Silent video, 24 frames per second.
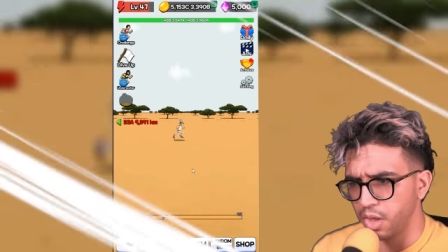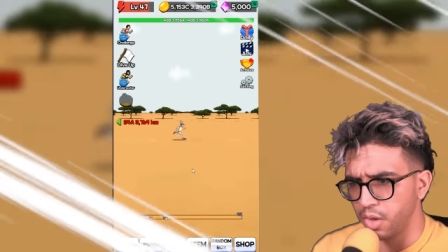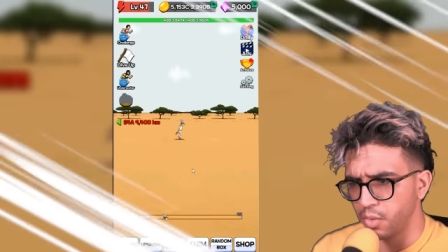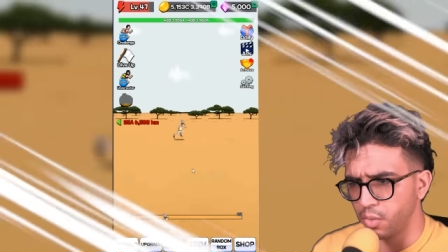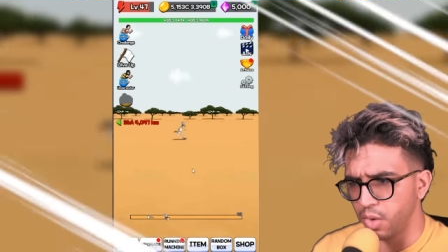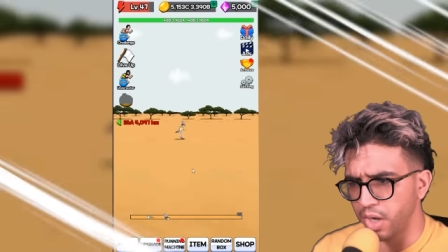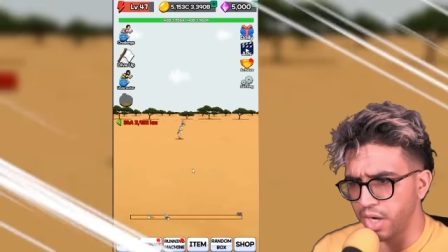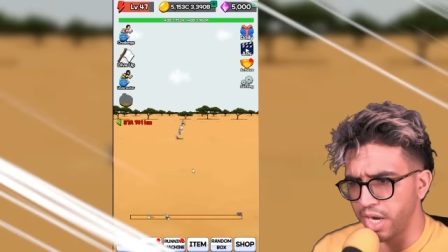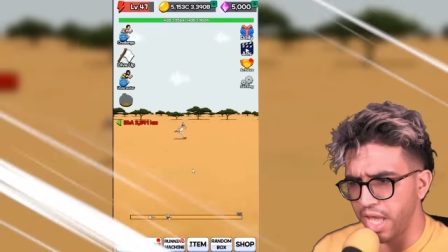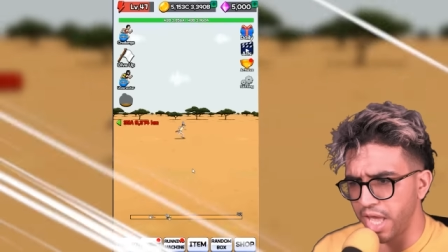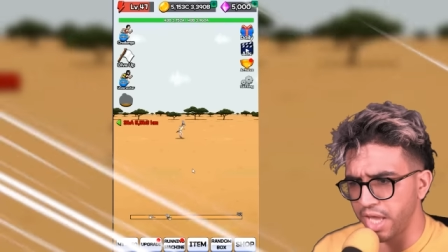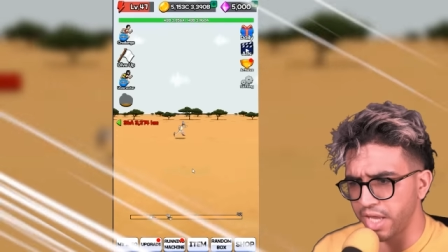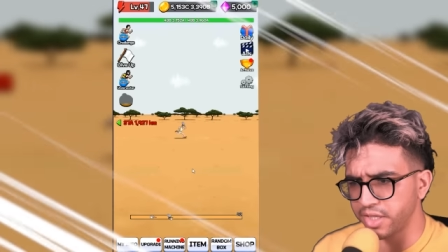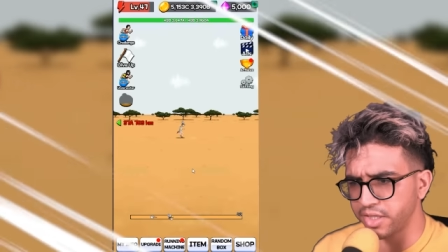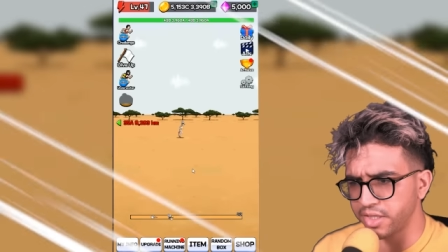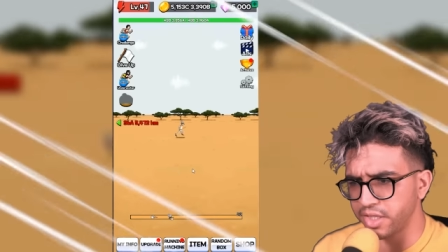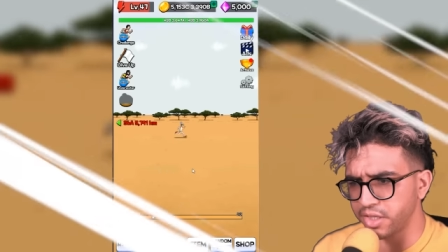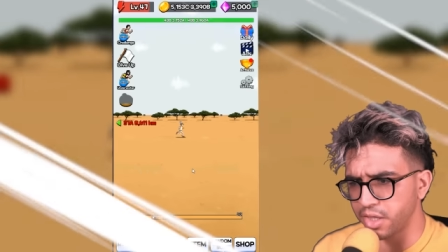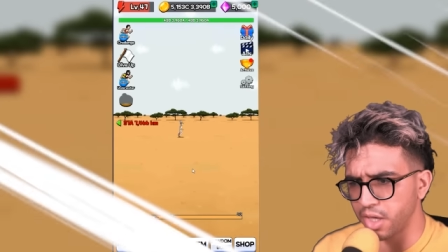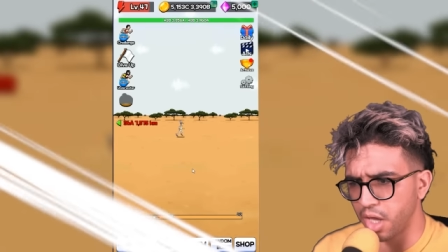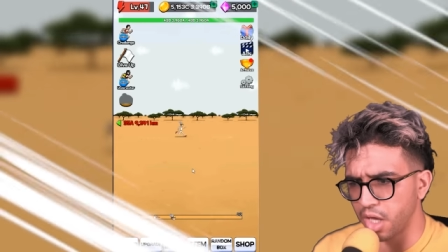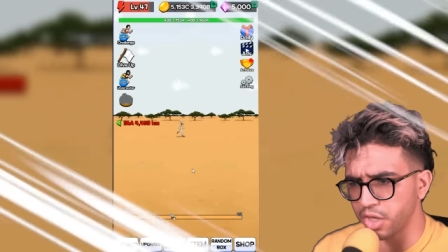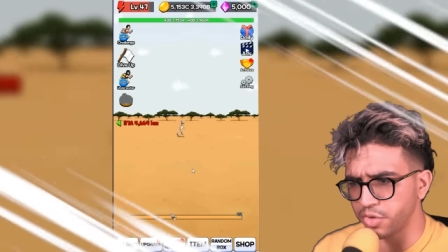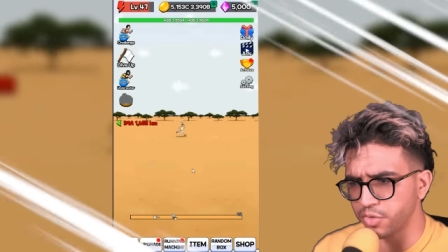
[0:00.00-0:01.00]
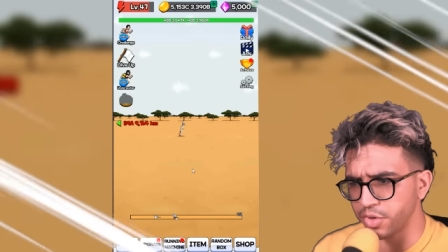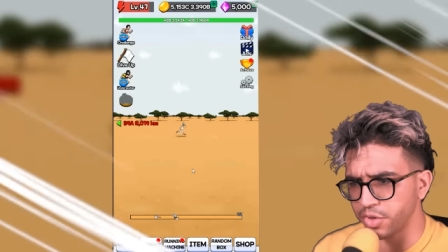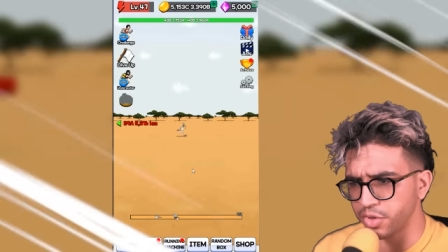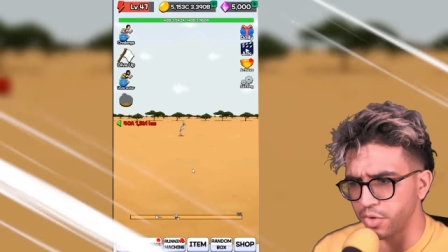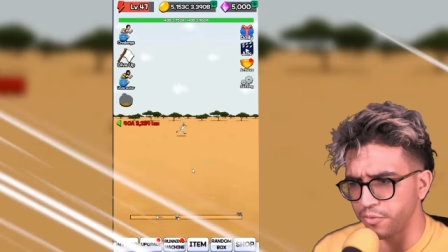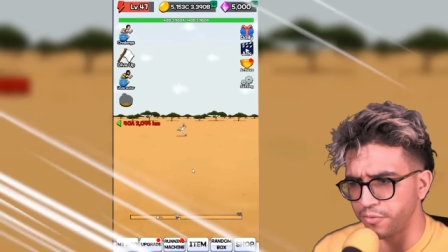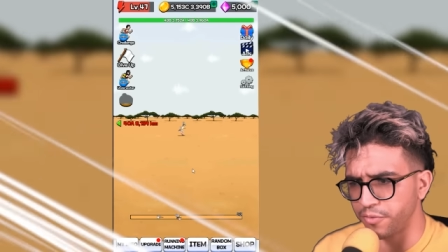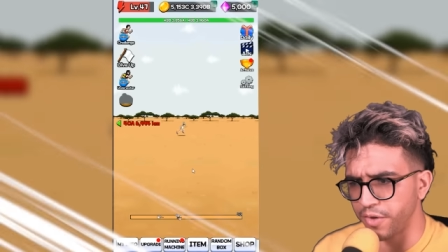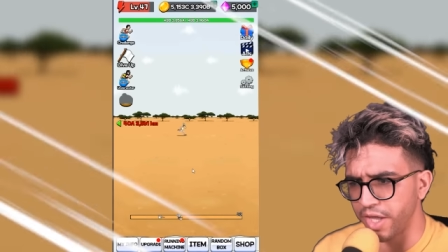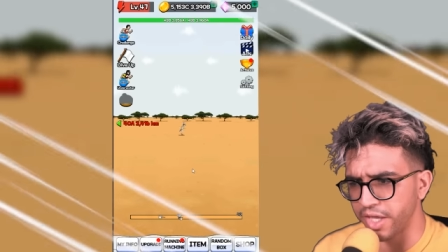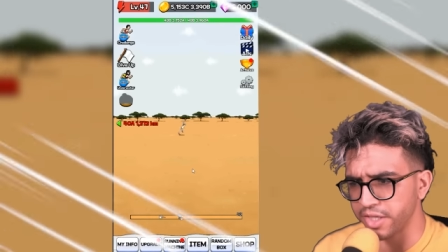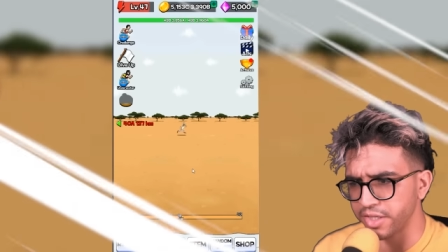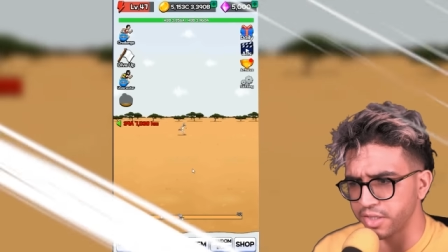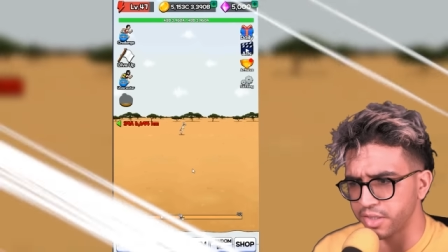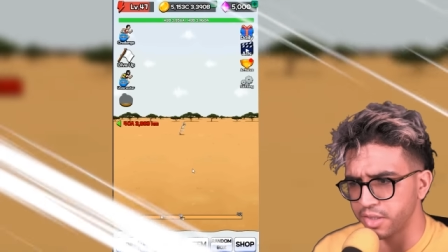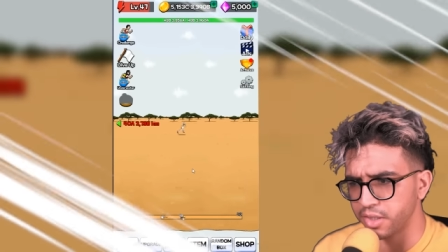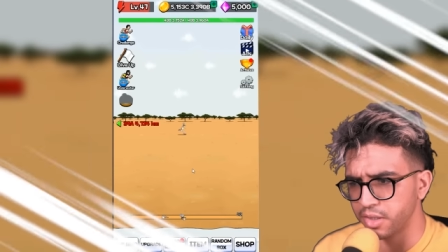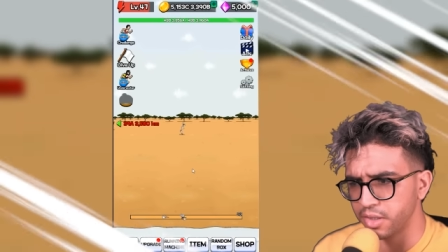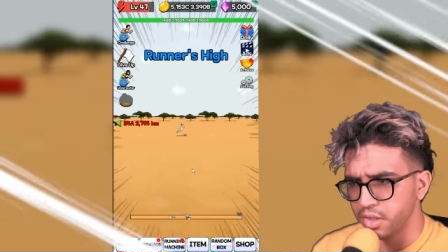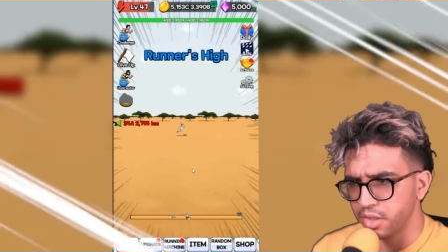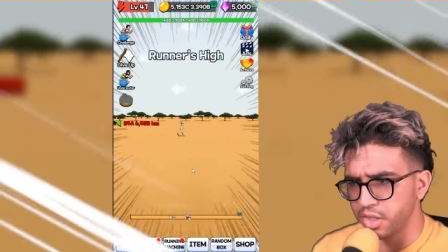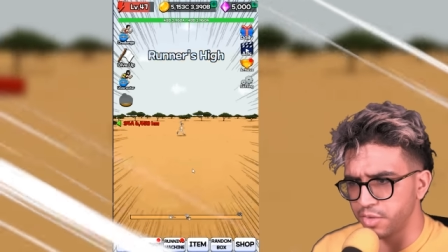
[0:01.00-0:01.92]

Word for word: Why the heck is this ostrich so fast?